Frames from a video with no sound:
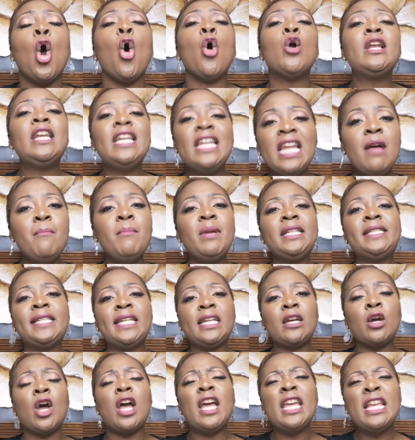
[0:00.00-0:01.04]
or
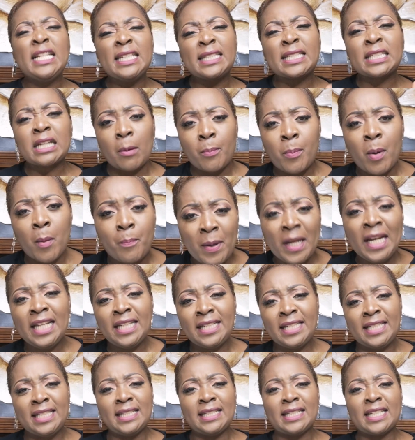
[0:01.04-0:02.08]
limiting his
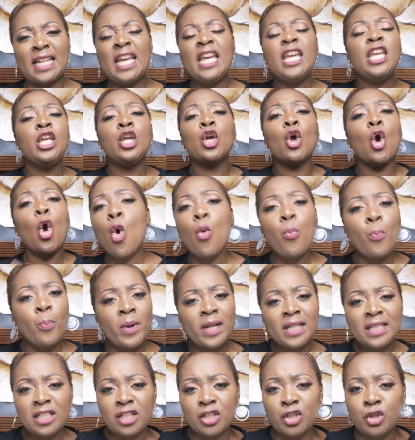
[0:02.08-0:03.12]
capabilities, he
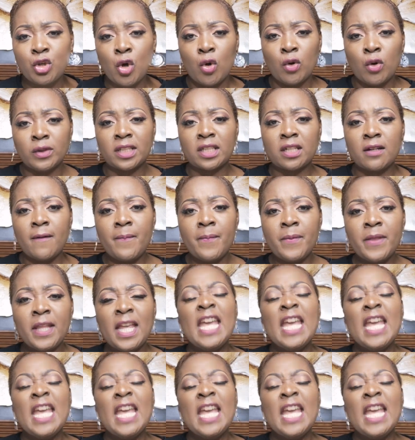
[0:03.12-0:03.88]
opens doors.